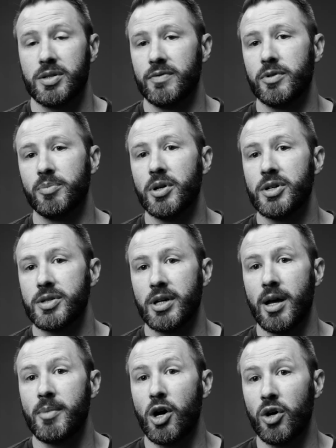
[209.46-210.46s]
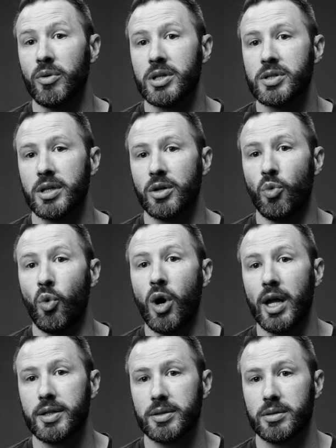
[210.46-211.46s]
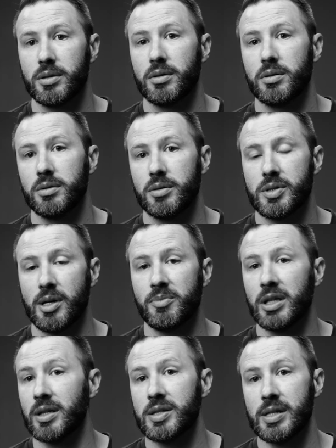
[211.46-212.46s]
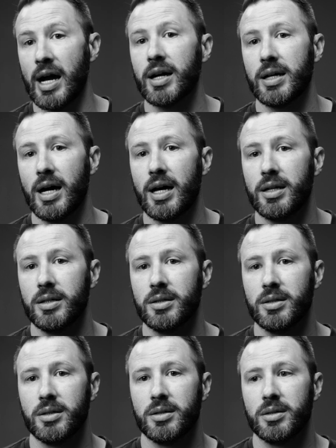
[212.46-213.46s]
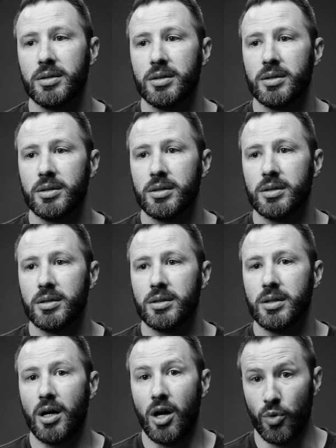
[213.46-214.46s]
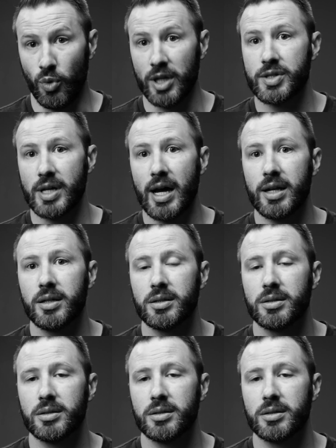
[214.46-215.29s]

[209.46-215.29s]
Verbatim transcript: sinful person and I'm always going to want something that's not God on one side.